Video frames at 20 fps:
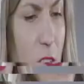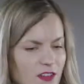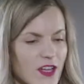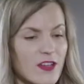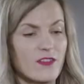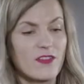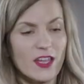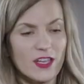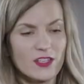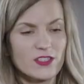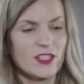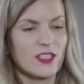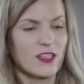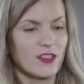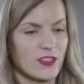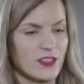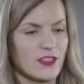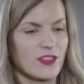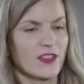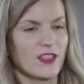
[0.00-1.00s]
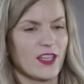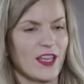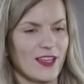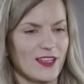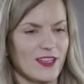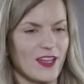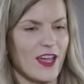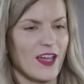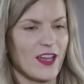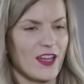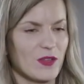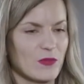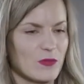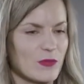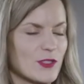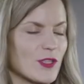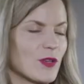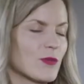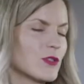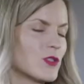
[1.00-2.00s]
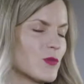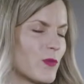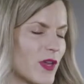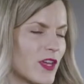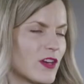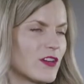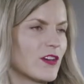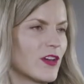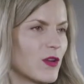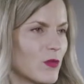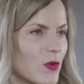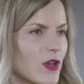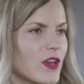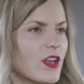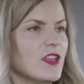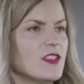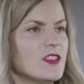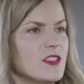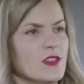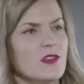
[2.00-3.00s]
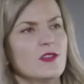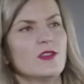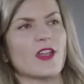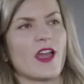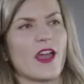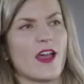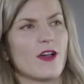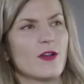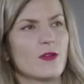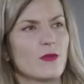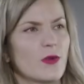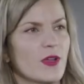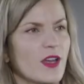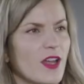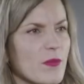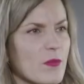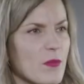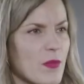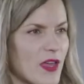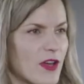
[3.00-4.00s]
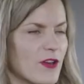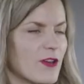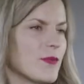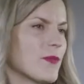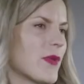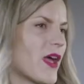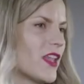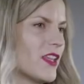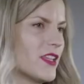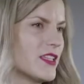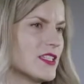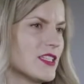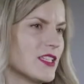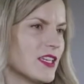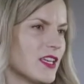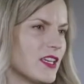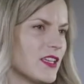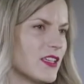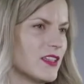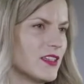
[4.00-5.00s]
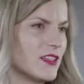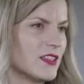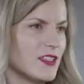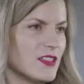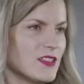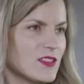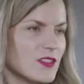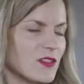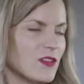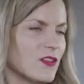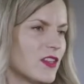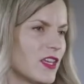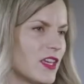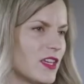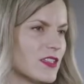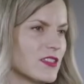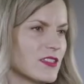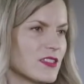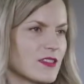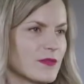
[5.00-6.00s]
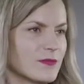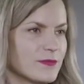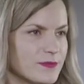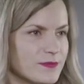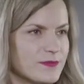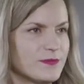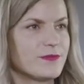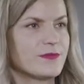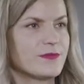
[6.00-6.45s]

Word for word: And I've actually learned that I am so much better at what I do now when I'm better at balancing these two things.